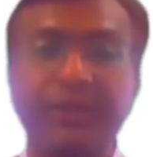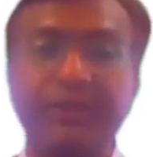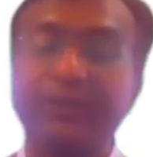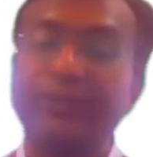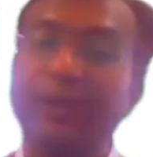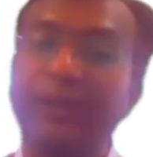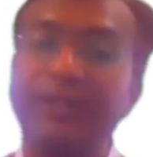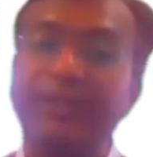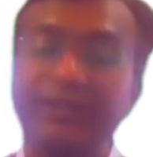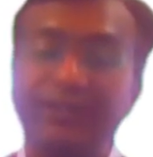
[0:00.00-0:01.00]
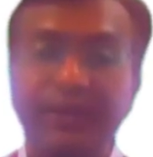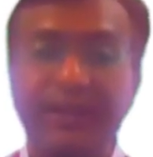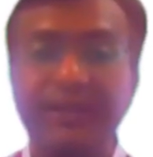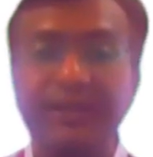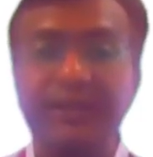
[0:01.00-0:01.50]
This knowledge is
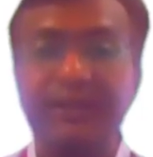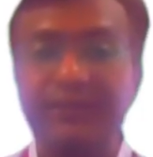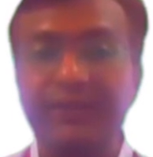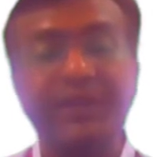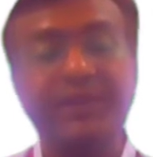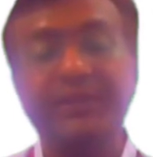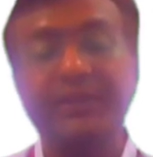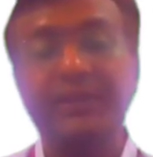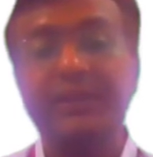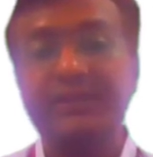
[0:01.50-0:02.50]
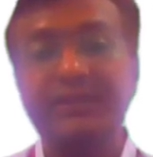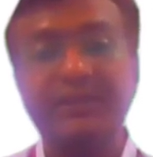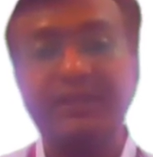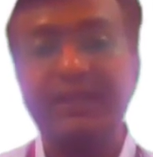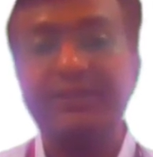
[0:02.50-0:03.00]
vital in fields
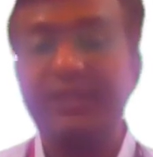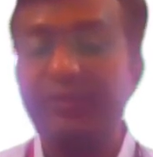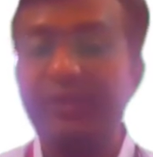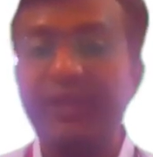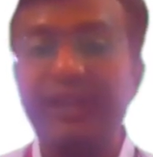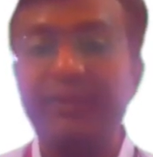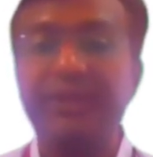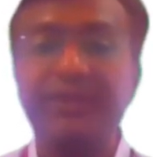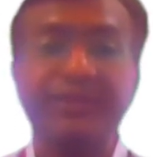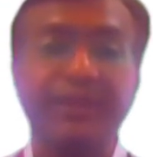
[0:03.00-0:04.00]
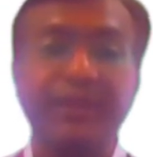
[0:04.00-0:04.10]
such as thermodynamics,